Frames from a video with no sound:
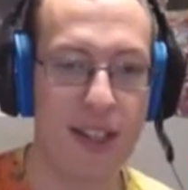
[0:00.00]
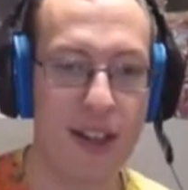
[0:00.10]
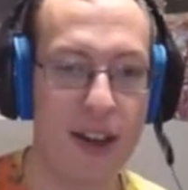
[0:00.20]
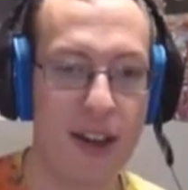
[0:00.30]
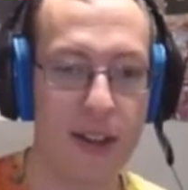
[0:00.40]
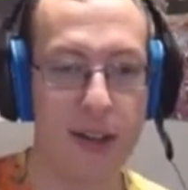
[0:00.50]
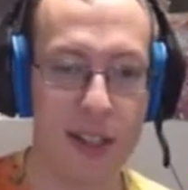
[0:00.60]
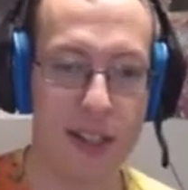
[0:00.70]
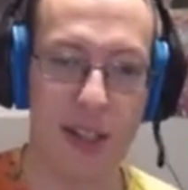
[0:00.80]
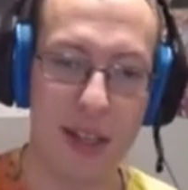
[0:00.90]

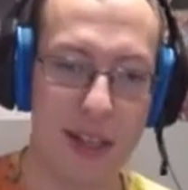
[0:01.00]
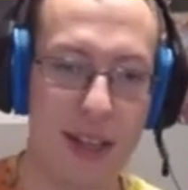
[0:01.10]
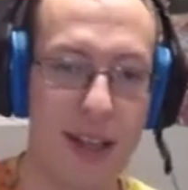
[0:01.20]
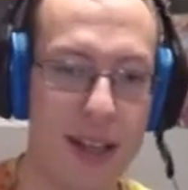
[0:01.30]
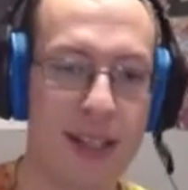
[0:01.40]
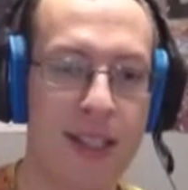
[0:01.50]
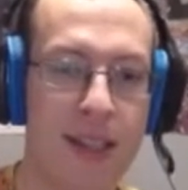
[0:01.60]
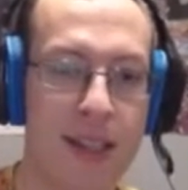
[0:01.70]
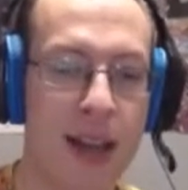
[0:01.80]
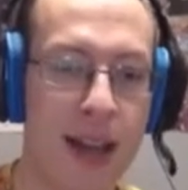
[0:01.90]
Because it's
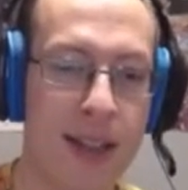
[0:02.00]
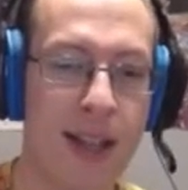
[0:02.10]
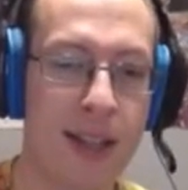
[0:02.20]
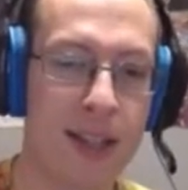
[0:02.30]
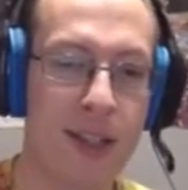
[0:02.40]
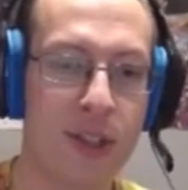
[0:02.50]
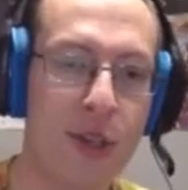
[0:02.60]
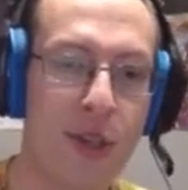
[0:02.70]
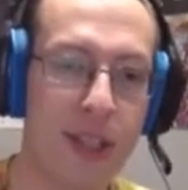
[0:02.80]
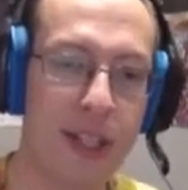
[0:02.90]
not that it doesn't
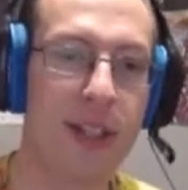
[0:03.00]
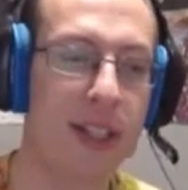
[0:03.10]
do little;